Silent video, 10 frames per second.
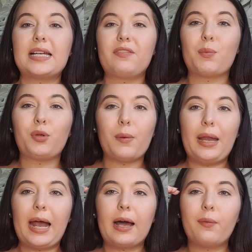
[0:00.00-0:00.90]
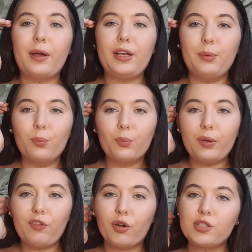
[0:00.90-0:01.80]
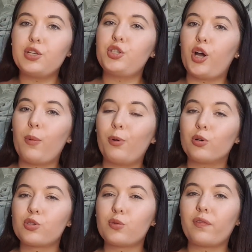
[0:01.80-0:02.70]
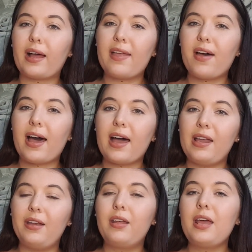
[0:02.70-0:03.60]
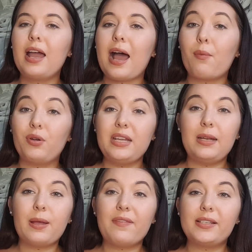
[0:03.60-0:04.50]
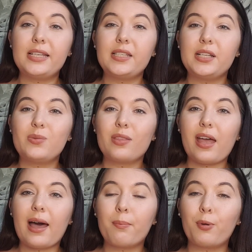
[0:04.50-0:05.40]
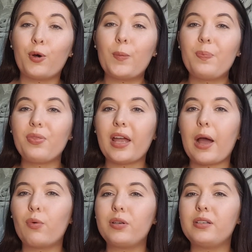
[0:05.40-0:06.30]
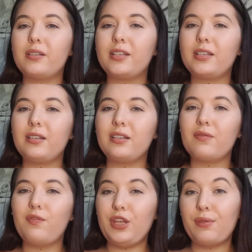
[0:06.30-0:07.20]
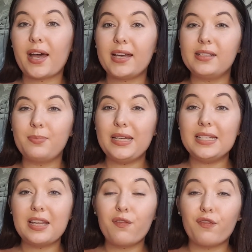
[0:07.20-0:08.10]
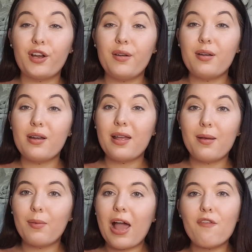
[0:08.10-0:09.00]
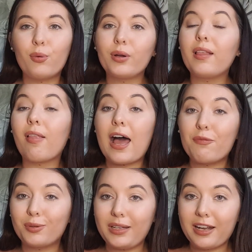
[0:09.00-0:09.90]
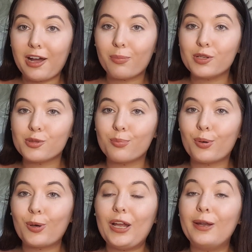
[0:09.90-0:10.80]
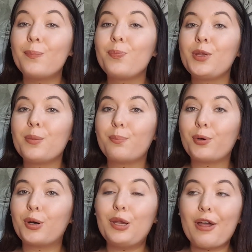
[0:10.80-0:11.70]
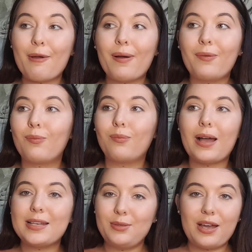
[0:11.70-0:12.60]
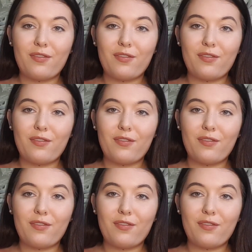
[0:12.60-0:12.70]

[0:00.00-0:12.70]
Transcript: if I'm going out and we've gone to the shop or stuff like that, and I would need a bit of assistance with that, but I wouldn't view that as being different. Everyone in life will need help at some point, but no, I do